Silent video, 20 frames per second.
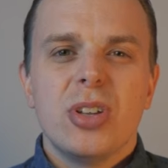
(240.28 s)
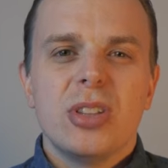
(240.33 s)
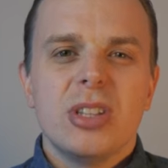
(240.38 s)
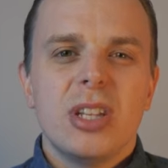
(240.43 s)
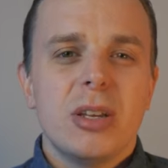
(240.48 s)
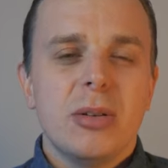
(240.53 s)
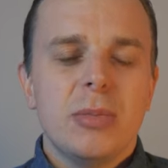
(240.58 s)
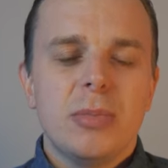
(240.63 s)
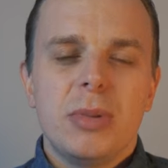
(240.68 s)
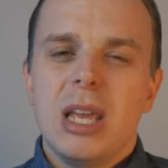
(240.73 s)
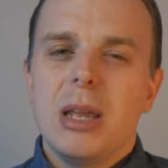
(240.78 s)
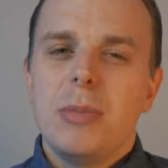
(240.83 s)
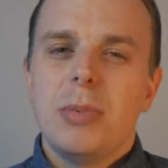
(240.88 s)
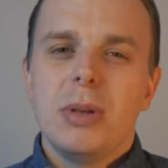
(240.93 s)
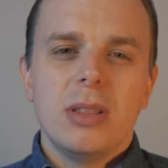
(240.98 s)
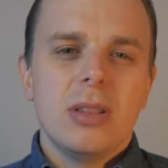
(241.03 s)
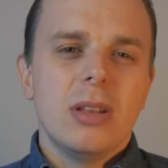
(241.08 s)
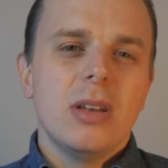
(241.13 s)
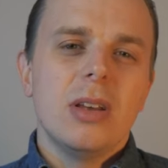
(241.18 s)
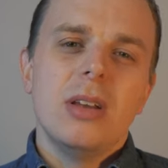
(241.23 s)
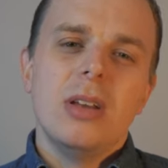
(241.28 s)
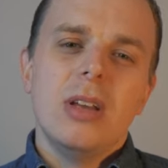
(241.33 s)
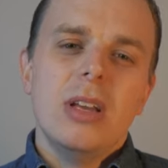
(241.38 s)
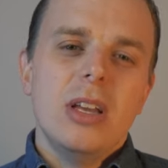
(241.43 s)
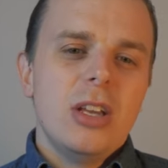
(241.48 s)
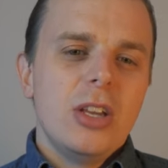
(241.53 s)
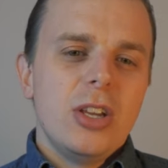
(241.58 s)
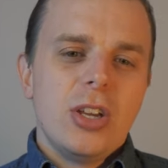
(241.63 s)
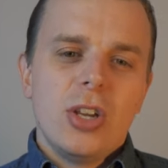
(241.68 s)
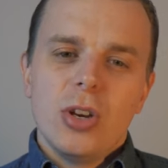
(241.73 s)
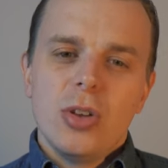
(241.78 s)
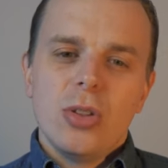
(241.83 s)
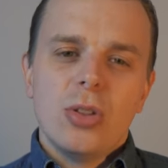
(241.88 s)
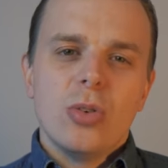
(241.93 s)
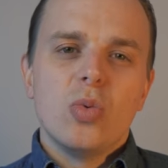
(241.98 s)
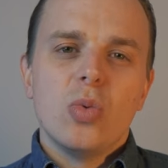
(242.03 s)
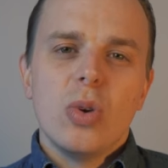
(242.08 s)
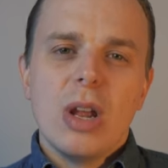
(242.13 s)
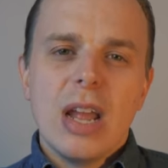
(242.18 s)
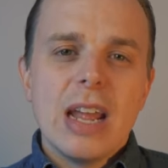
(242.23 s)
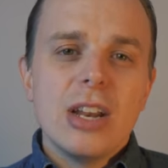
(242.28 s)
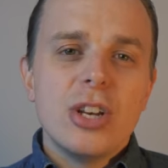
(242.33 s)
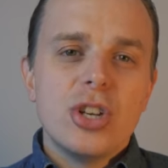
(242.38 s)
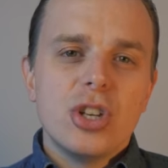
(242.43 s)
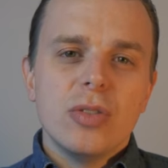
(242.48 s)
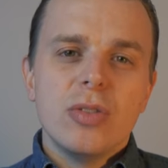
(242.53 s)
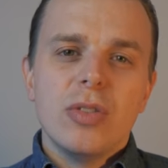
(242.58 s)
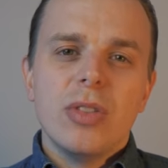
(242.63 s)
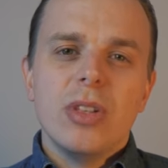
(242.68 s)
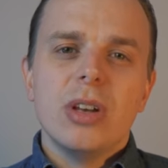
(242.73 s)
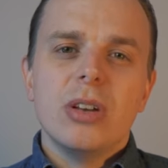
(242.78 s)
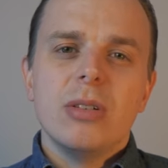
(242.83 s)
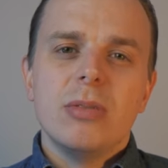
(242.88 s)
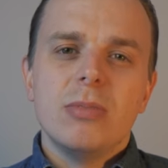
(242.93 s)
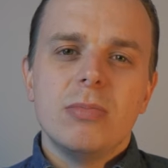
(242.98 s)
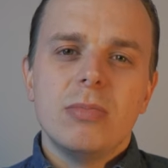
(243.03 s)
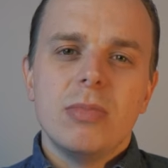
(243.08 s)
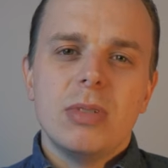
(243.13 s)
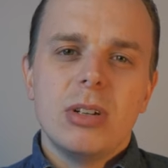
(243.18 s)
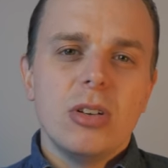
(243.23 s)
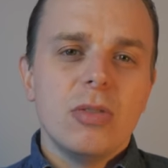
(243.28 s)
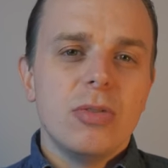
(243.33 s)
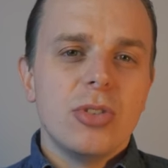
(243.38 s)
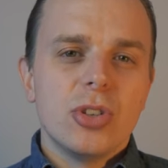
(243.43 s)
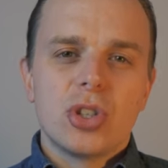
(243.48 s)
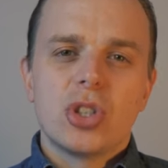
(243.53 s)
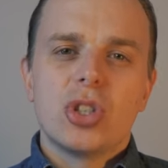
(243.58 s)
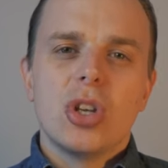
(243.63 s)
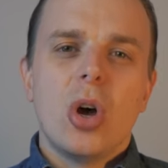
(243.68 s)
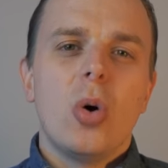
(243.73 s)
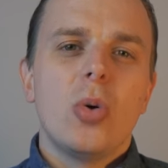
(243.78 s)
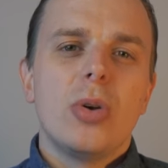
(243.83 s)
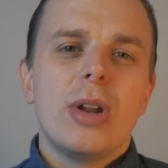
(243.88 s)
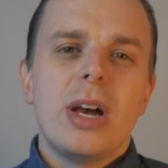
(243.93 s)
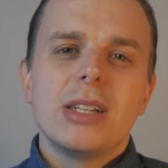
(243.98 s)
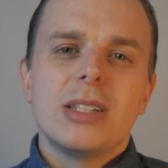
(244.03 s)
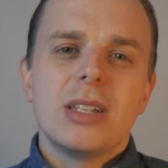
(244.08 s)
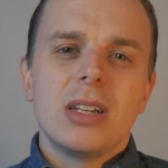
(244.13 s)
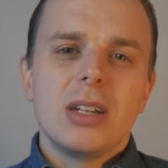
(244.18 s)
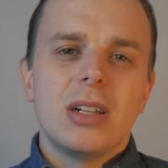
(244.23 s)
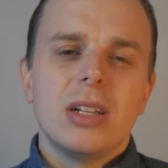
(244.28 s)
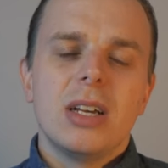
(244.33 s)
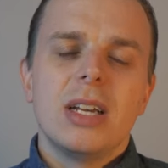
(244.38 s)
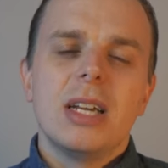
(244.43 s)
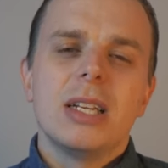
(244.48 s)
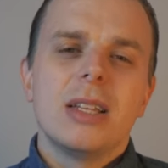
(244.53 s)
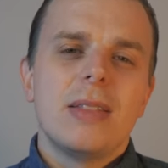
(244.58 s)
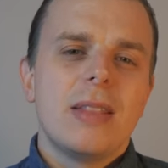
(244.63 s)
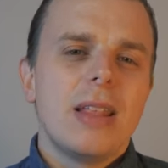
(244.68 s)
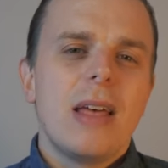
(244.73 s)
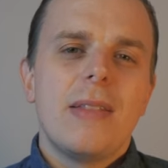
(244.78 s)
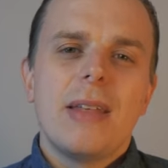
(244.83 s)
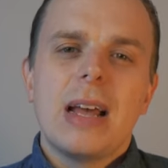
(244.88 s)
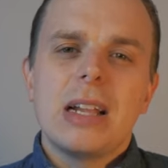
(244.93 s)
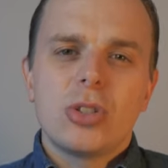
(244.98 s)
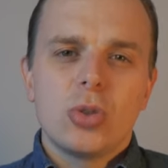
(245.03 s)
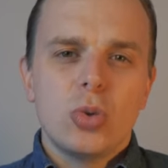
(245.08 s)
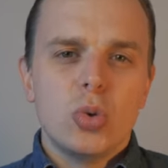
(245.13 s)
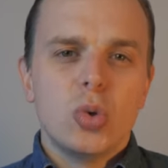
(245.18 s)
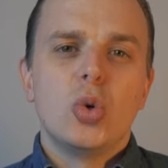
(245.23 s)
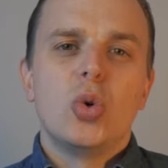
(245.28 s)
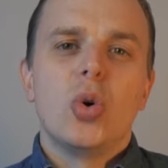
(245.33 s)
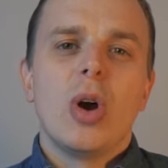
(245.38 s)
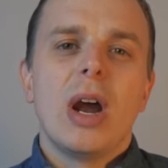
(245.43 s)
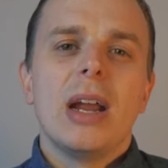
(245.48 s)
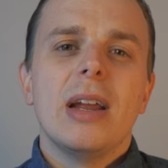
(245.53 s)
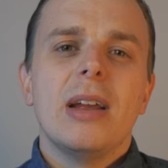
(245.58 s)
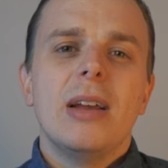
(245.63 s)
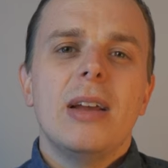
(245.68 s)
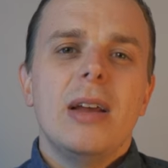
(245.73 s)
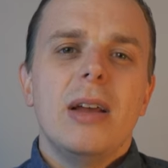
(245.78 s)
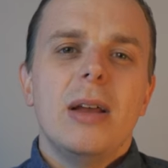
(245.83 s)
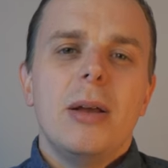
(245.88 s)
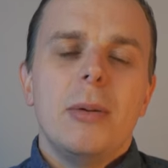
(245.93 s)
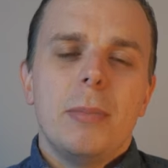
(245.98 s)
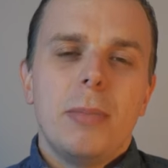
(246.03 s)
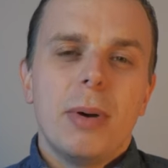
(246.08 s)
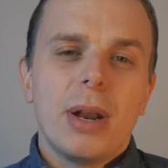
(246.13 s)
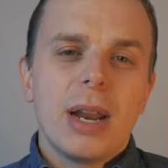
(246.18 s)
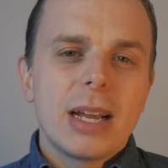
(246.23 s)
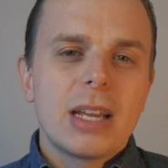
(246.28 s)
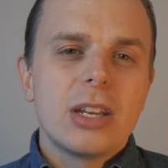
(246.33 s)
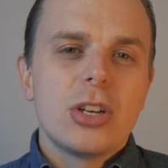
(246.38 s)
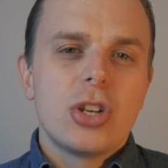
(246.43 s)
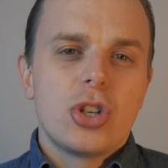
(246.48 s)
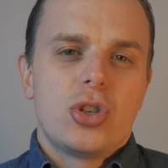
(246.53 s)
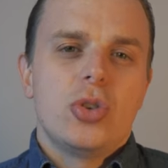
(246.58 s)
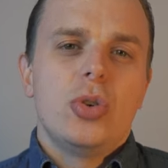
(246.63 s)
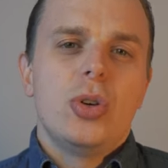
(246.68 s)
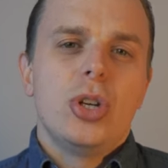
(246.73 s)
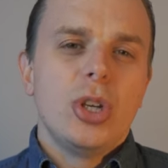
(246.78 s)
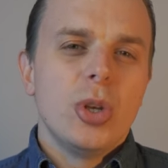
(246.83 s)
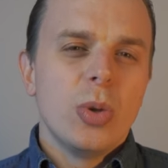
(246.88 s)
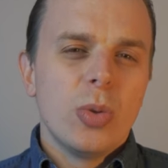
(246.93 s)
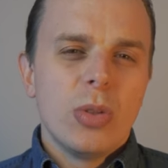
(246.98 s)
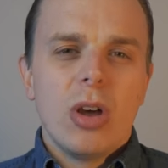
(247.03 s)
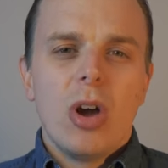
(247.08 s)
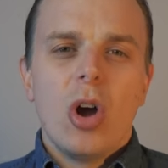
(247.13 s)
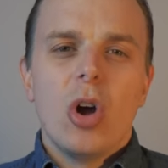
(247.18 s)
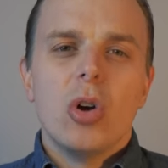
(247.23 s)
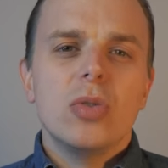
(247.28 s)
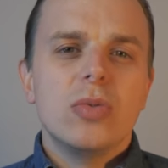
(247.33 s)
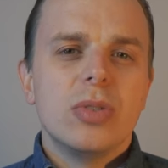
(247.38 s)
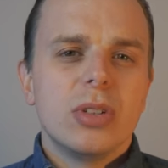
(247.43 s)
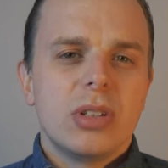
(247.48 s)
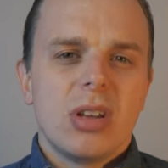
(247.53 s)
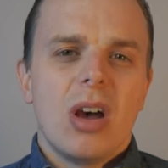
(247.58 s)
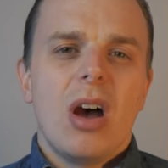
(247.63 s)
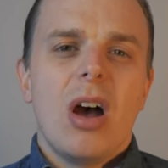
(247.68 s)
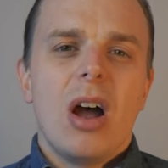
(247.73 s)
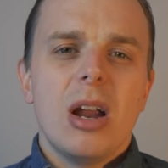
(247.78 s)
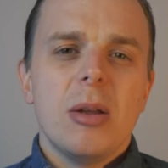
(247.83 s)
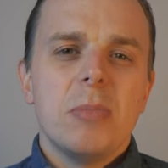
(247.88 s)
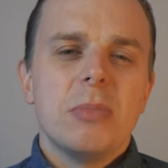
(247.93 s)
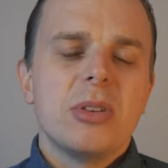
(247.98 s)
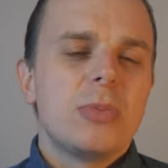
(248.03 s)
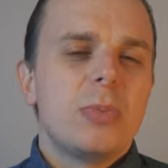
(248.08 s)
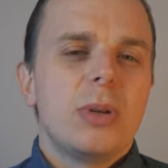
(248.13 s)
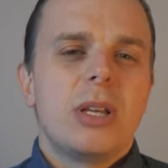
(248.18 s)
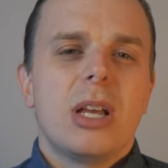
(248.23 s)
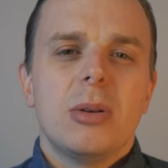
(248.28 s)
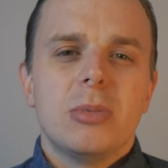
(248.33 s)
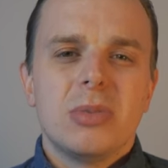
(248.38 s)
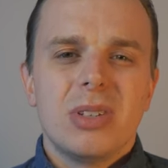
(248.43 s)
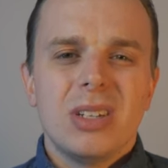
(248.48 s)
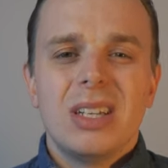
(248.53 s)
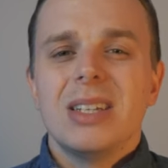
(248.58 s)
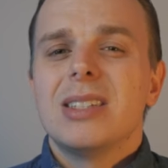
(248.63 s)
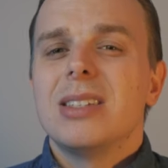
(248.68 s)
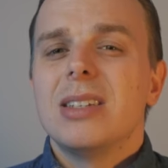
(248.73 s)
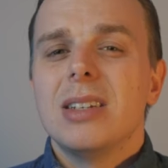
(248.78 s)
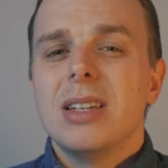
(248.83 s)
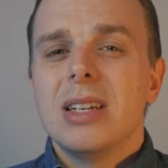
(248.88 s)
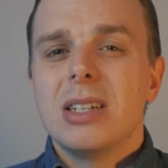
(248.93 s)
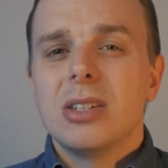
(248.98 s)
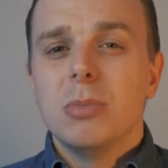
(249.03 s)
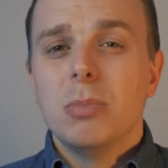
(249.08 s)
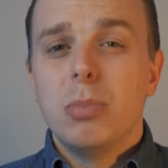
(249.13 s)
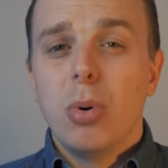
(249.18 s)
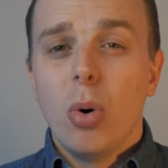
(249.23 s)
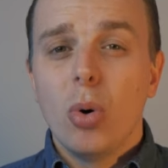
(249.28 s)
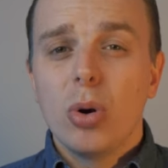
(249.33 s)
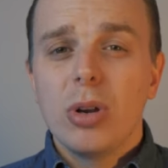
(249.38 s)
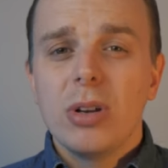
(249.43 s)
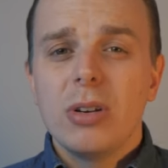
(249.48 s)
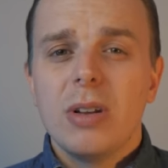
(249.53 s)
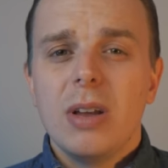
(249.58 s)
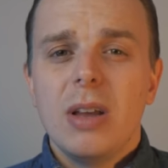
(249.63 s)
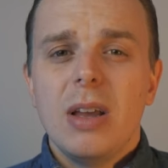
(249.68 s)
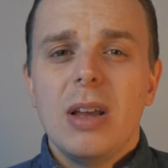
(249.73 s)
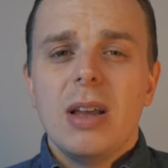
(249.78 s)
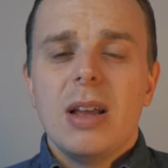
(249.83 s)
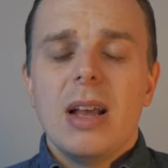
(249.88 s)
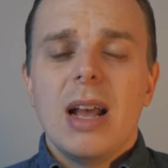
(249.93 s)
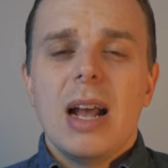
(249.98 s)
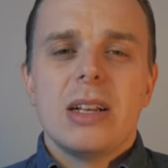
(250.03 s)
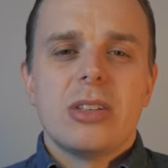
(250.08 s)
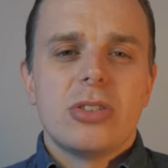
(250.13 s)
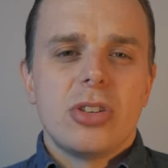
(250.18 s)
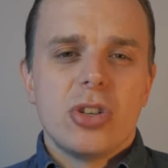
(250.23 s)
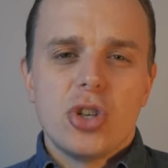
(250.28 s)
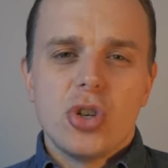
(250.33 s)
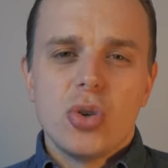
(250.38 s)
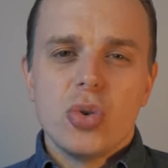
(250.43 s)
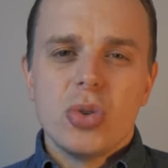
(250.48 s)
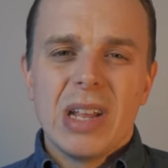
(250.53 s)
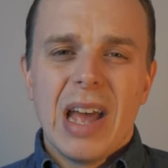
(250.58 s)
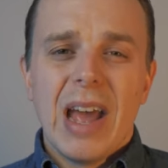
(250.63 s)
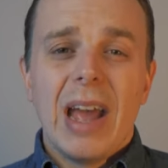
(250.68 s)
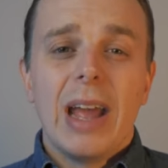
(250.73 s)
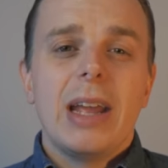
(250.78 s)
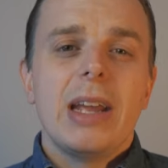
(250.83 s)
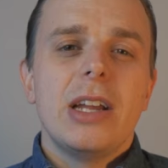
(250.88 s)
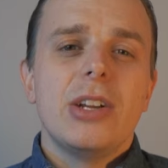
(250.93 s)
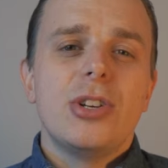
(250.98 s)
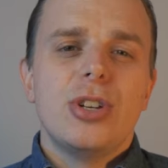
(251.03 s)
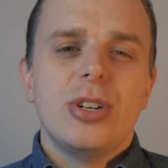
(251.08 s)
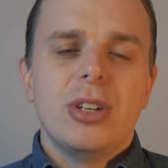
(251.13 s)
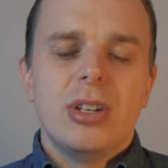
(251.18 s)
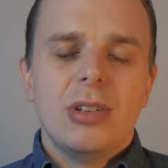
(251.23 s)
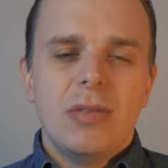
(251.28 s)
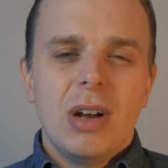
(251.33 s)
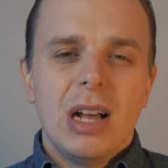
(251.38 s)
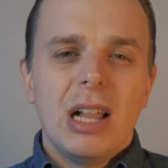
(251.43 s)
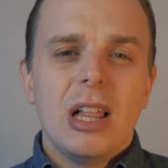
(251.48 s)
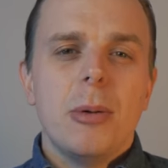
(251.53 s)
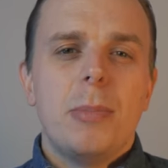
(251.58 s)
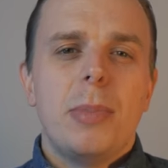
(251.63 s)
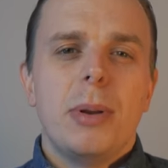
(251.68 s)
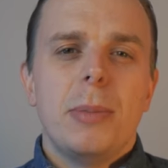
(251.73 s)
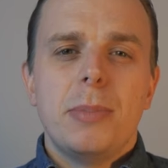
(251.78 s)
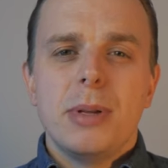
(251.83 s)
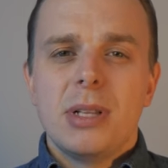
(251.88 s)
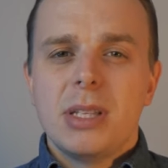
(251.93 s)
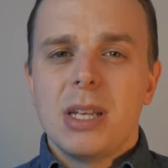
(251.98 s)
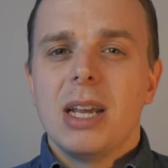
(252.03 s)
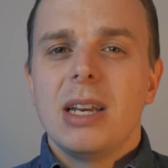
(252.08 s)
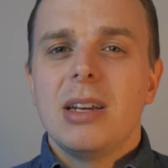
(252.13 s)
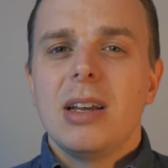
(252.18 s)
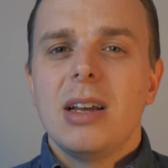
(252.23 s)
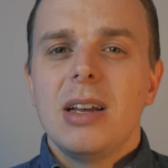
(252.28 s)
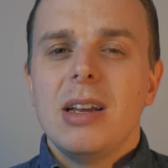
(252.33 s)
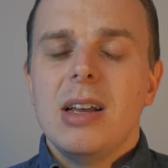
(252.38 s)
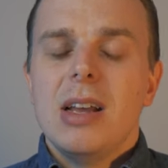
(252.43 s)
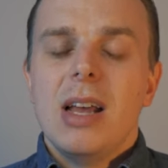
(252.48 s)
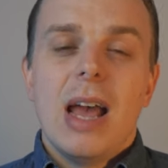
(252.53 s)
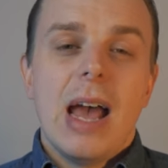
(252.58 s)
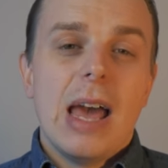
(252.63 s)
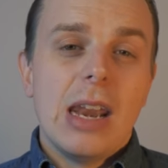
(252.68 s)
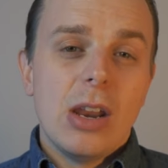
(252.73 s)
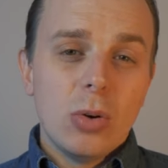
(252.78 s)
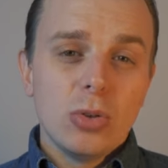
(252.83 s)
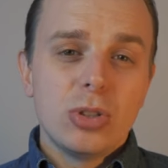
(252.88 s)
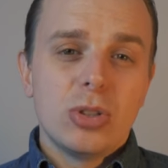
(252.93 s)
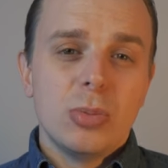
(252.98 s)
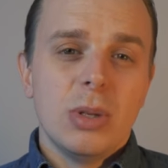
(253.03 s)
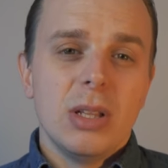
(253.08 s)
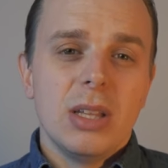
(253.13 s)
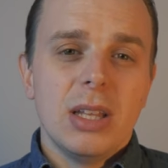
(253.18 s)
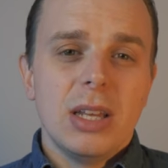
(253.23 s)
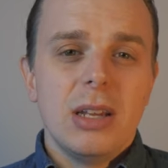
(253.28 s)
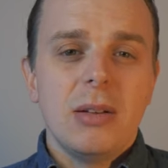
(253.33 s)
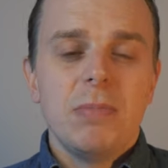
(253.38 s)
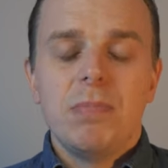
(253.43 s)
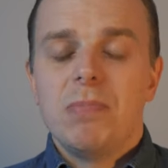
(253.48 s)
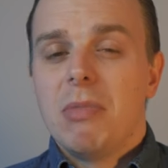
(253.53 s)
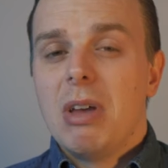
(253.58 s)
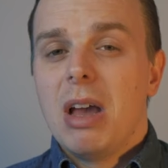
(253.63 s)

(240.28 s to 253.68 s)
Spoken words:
on them, keeping the, you know, the edge of the sole nice and clean, and that's all great. But I can assure you that over time, this becomes less and less important as the shoes age and develop and patina. And ultimately,